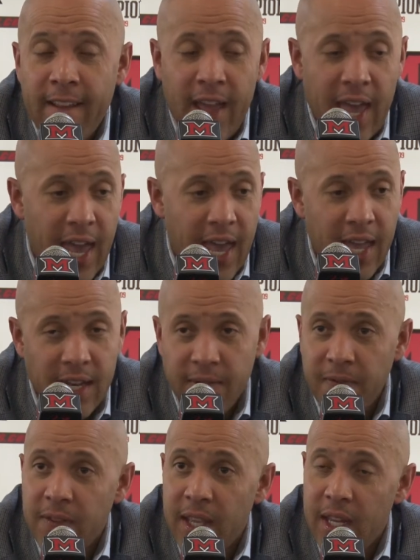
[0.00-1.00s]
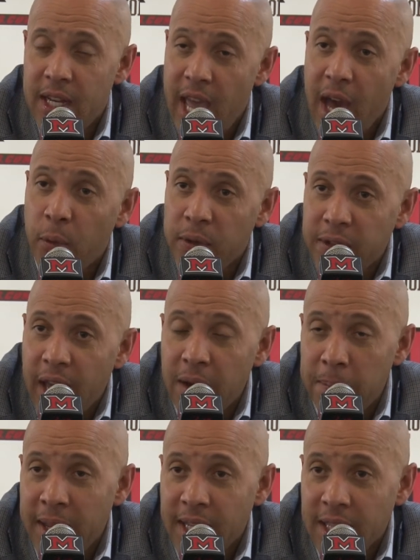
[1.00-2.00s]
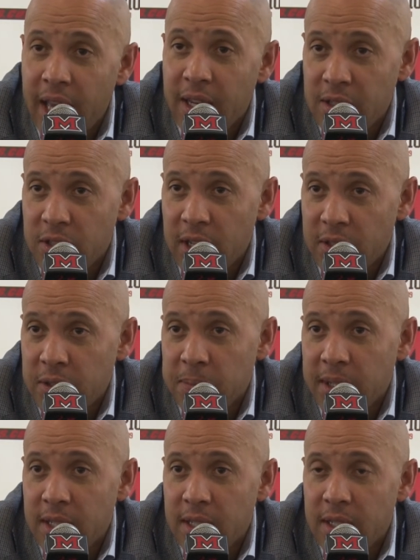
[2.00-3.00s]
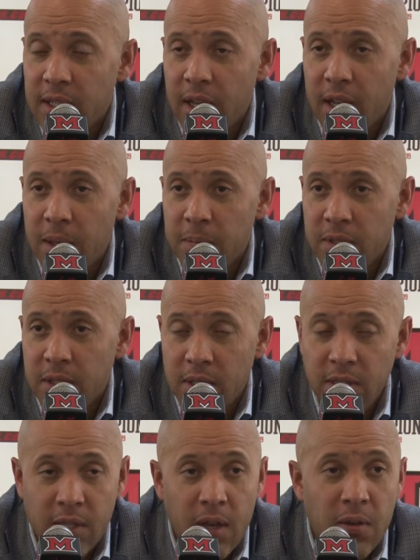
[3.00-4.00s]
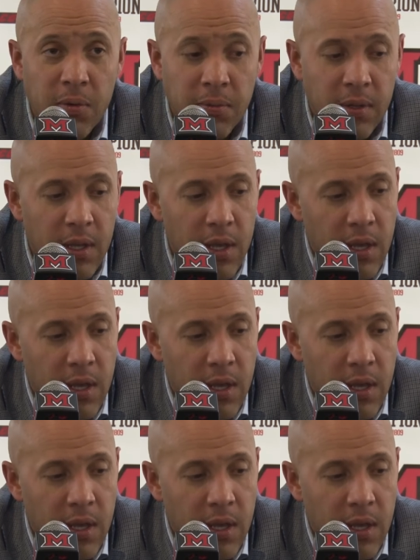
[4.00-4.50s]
and now we've got to make that adjustment um, to the zone